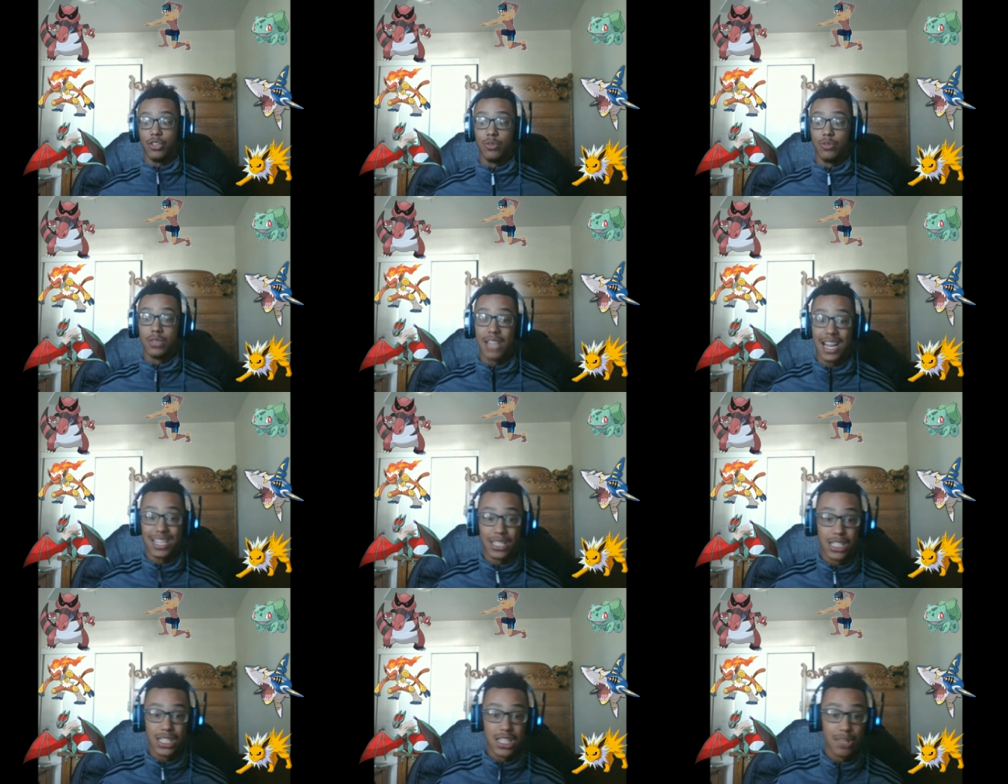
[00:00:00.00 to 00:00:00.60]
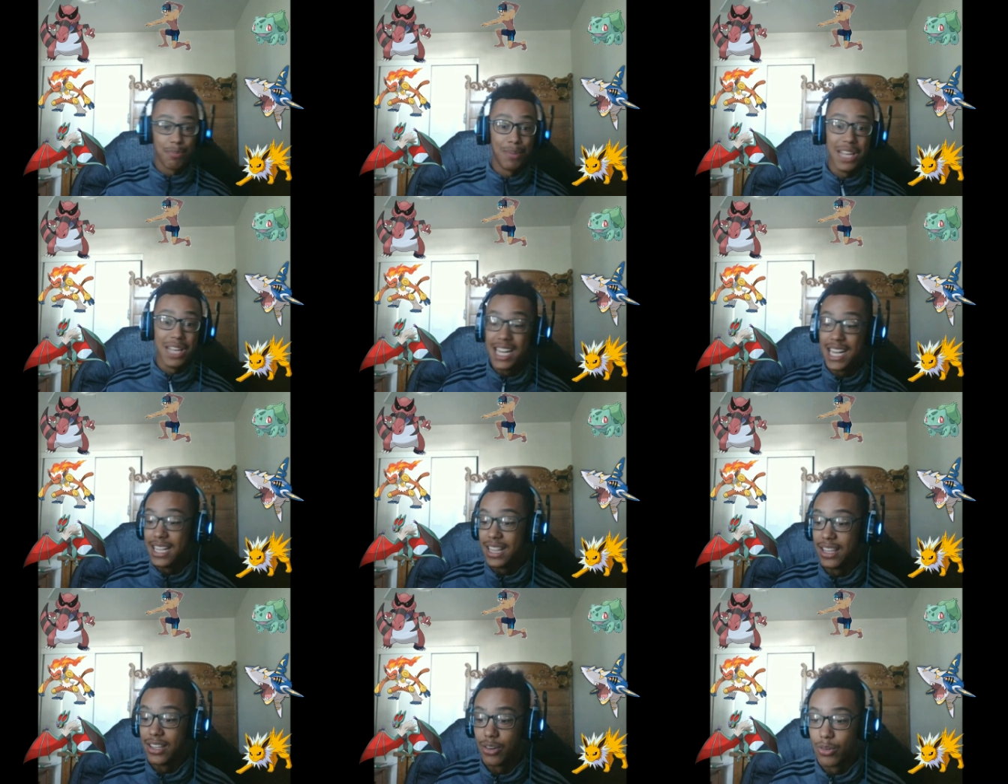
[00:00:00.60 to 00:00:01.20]
use that
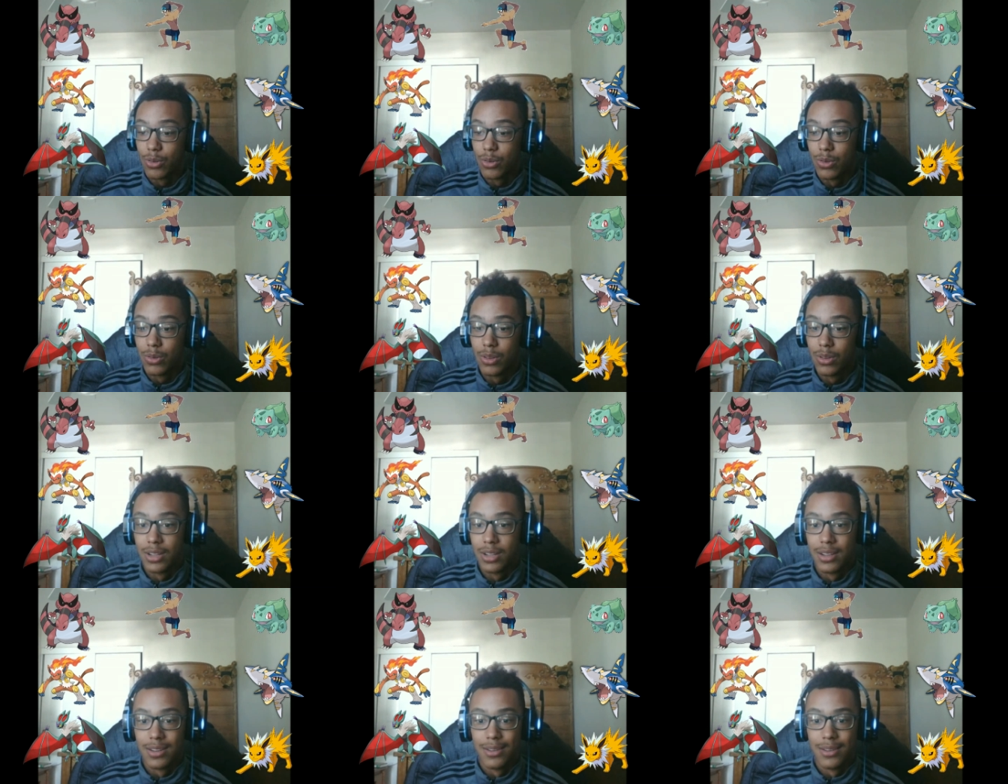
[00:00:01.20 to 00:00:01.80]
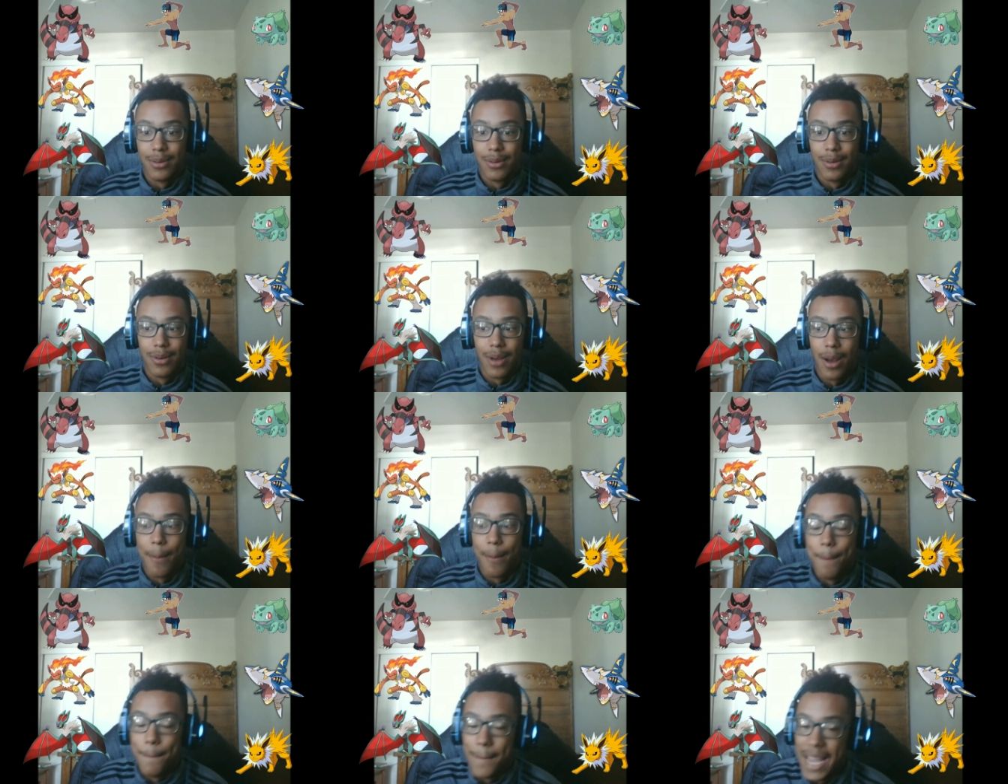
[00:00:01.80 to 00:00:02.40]
speedy little
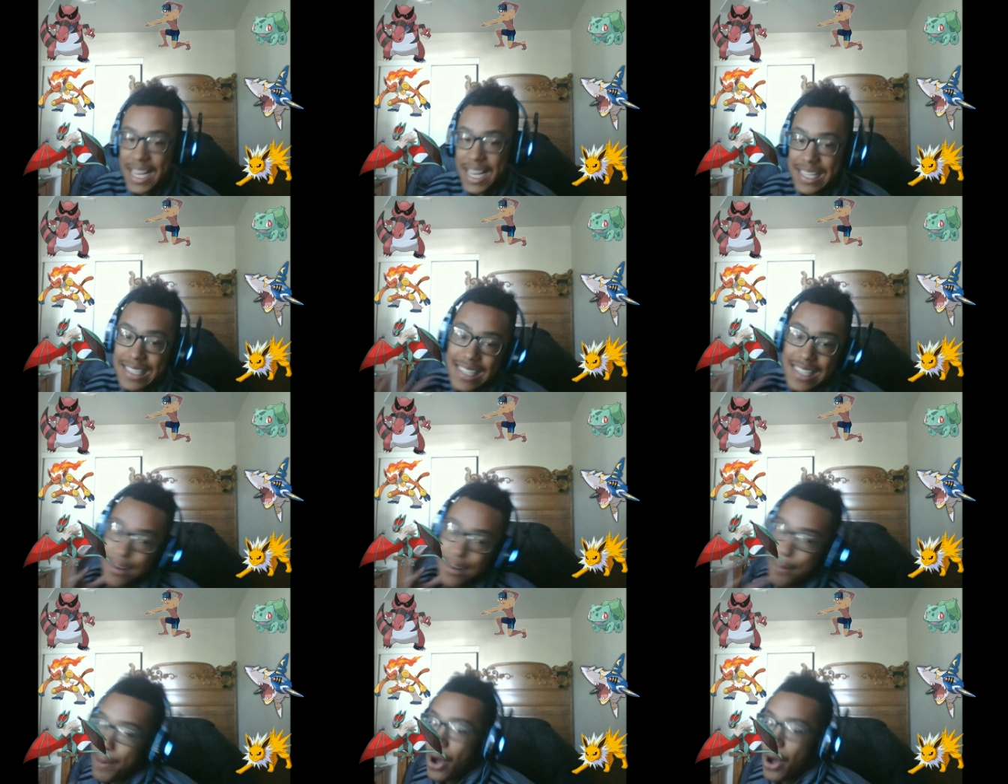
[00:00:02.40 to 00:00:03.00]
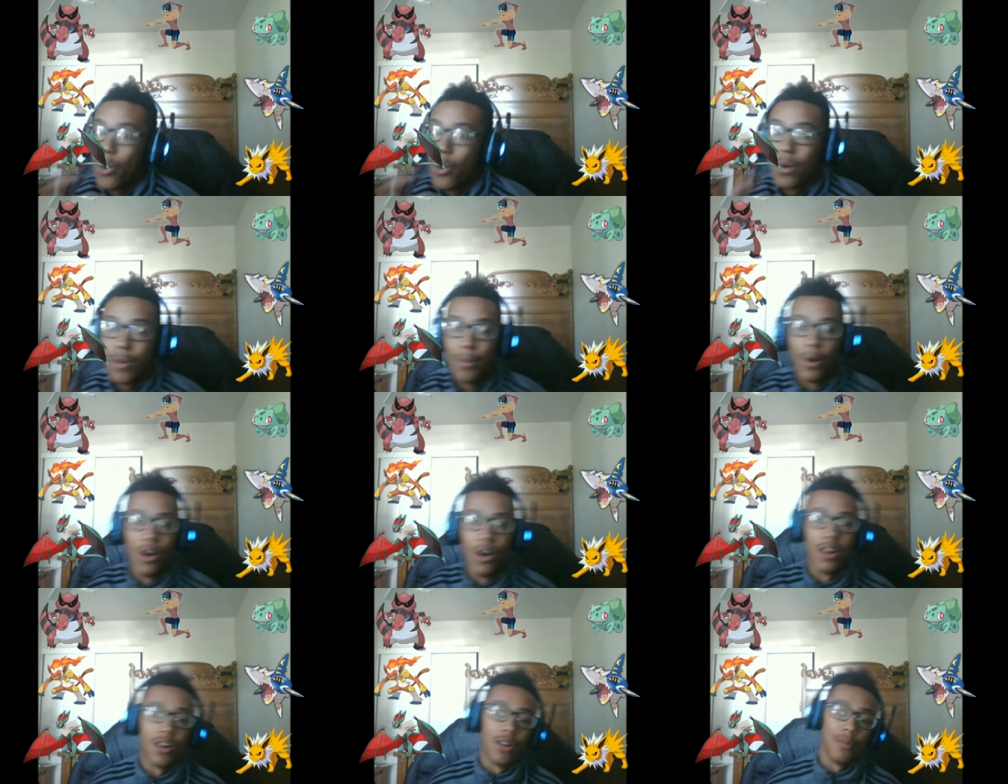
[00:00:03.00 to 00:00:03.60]
amazing
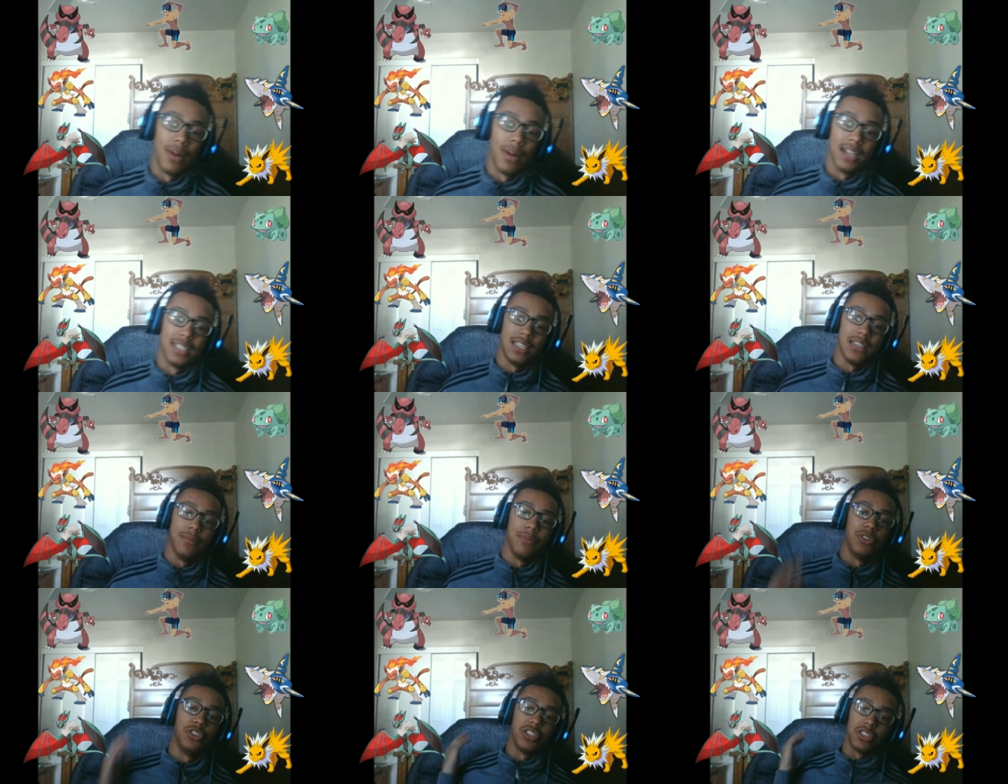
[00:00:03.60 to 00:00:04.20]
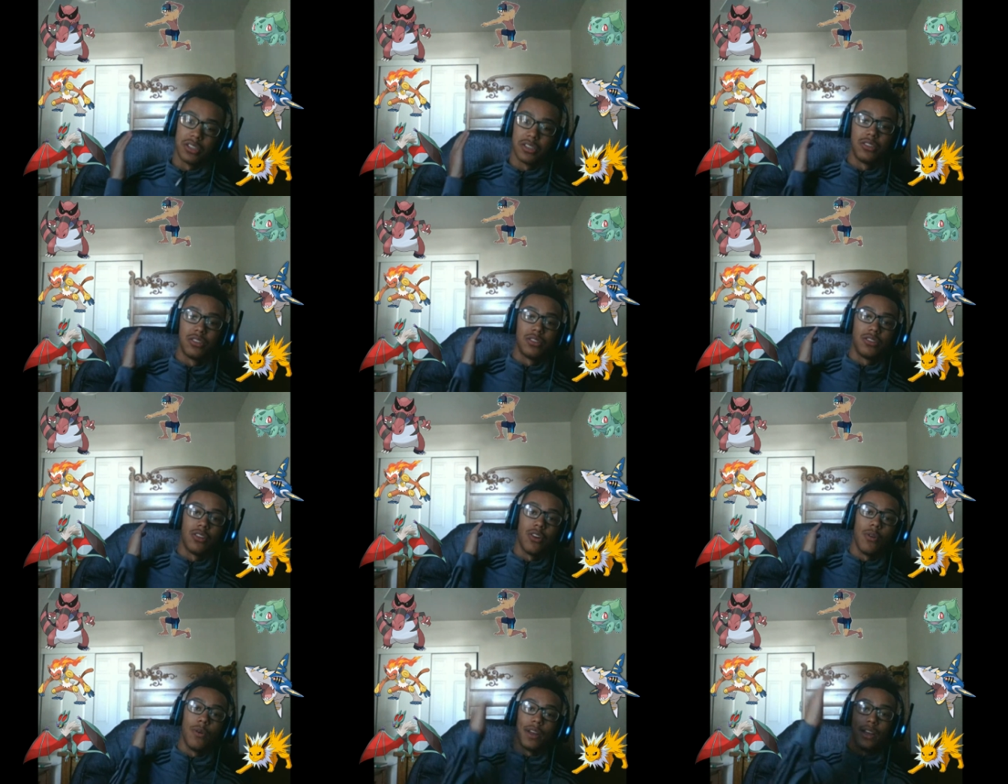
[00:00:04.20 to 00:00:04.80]
Pokemon on my team and just
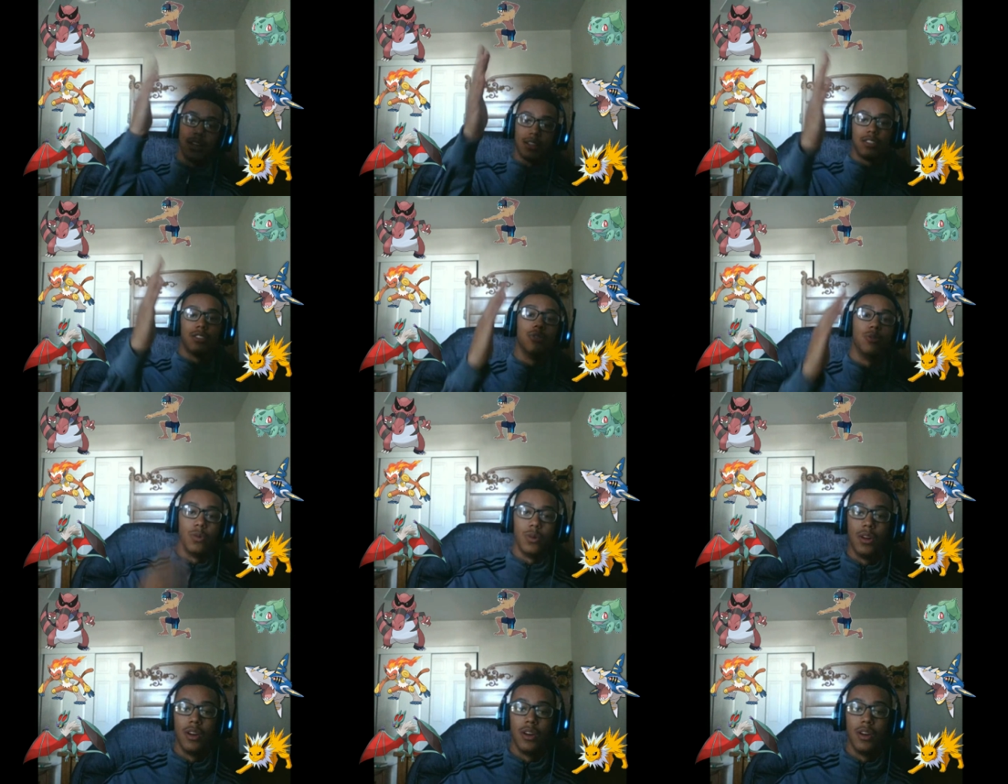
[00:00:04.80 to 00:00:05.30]
going to